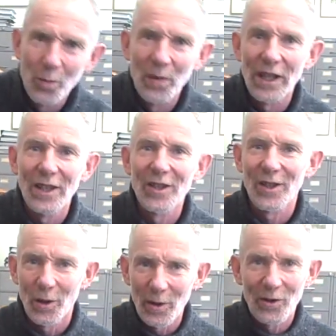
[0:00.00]
peats.
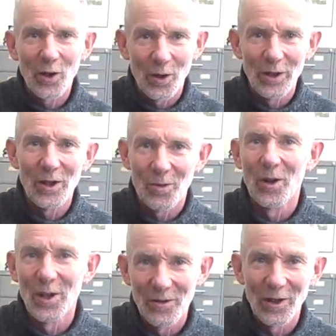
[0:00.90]
Now we've got all these
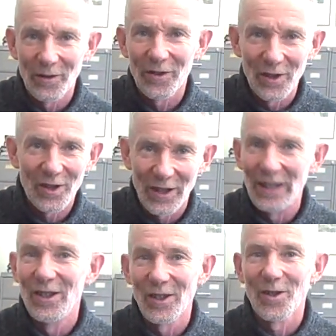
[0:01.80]
words for different
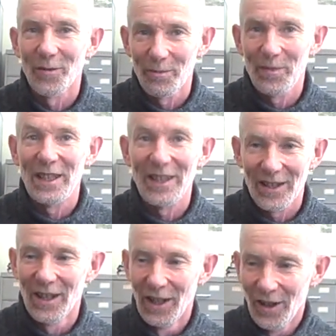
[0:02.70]
stages of peat,
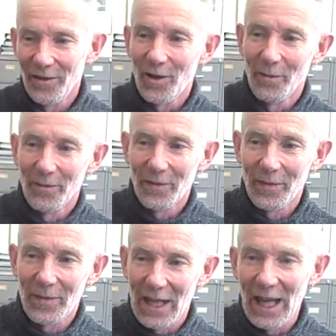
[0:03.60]
from
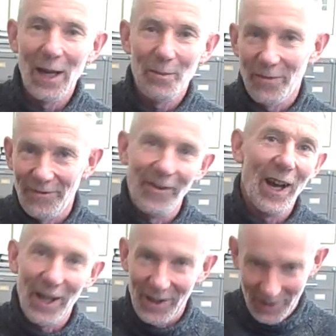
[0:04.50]
kep,
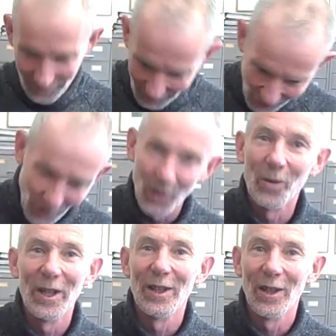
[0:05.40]
fat, all the
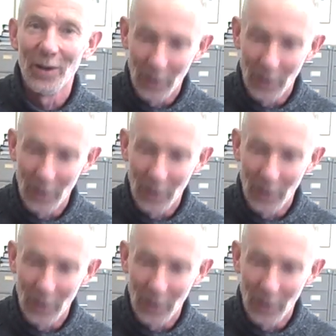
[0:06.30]
way down.